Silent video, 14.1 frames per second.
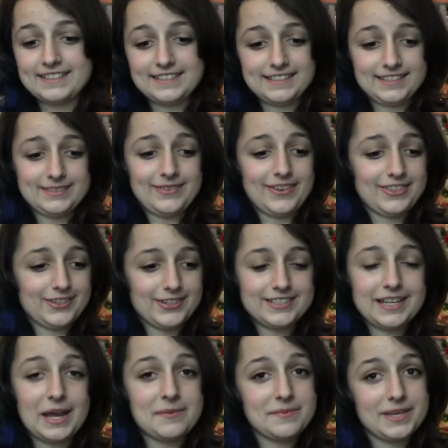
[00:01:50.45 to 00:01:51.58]
this is my third
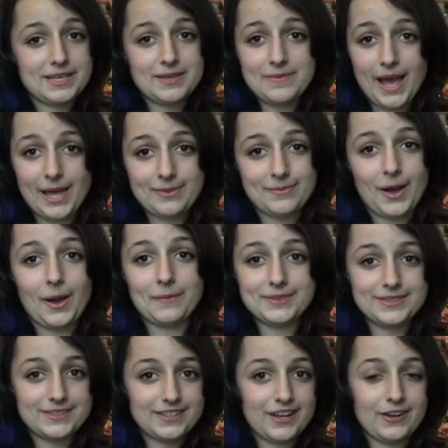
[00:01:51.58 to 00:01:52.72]
time making bath bombs,
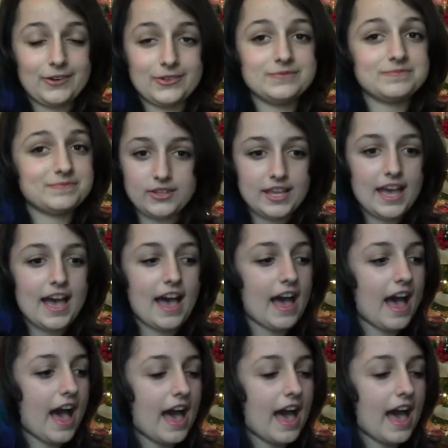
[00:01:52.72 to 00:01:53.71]
so yeah,